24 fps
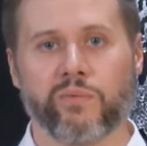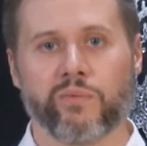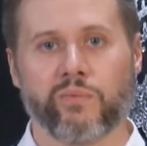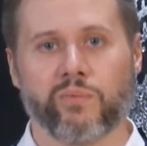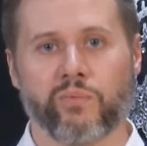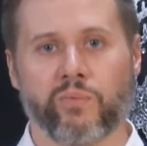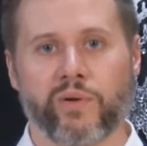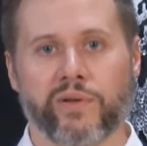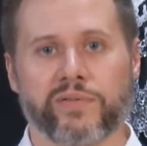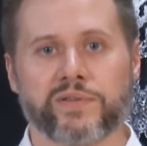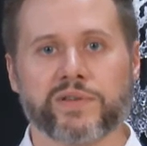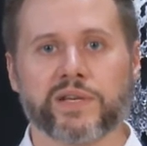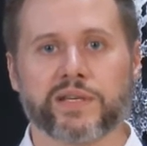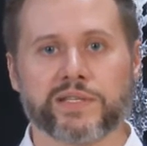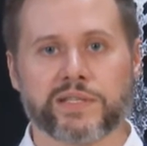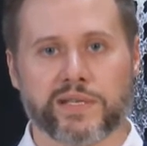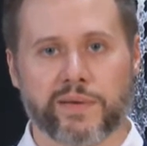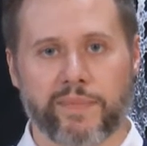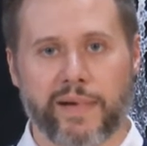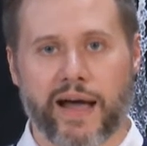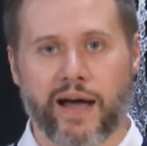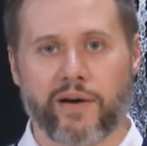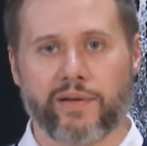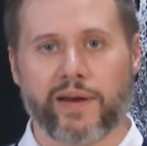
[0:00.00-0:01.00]
with just
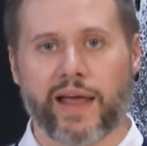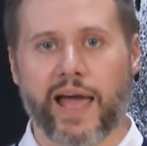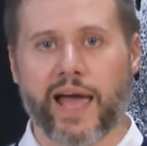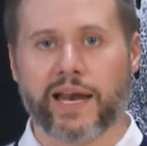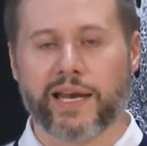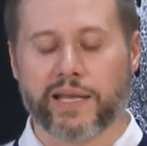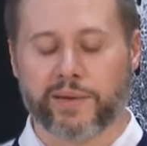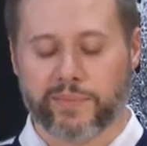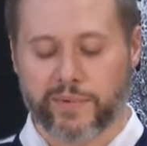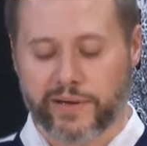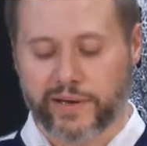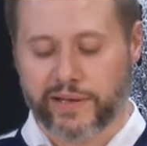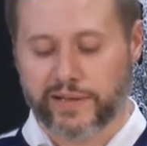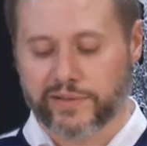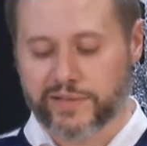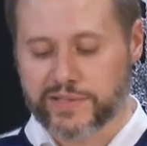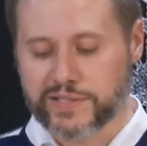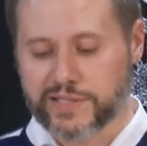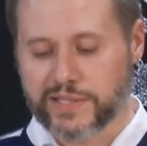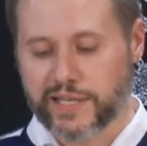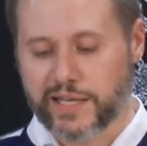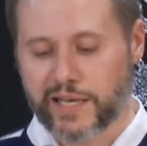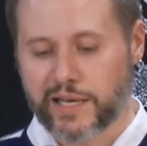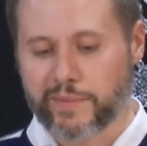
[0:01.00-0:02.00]
about anybody.
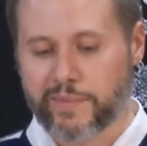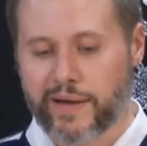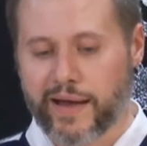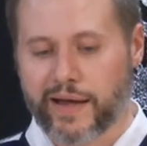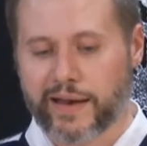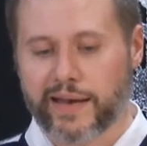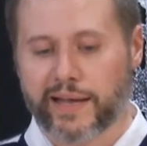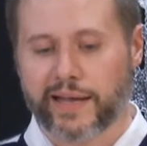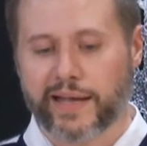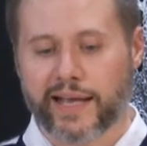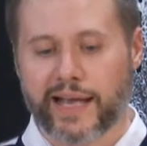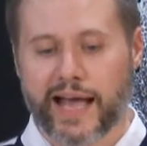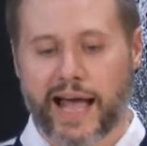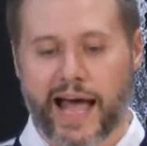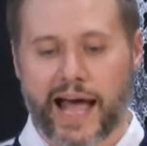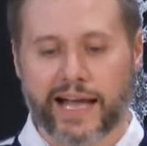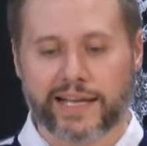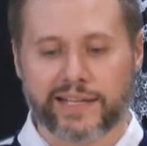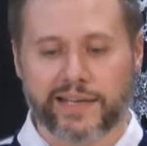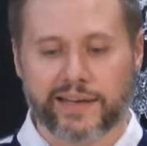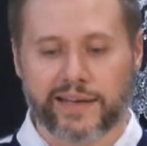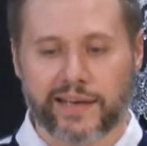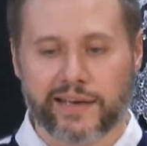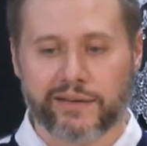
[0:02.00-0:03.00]
Let's think about it.
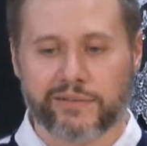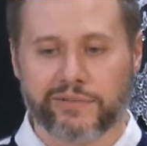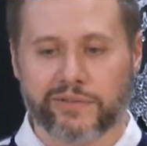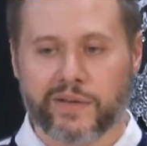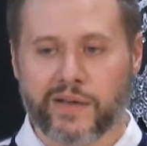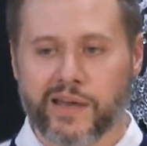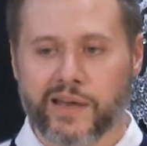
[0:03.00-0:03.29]
Cognitive.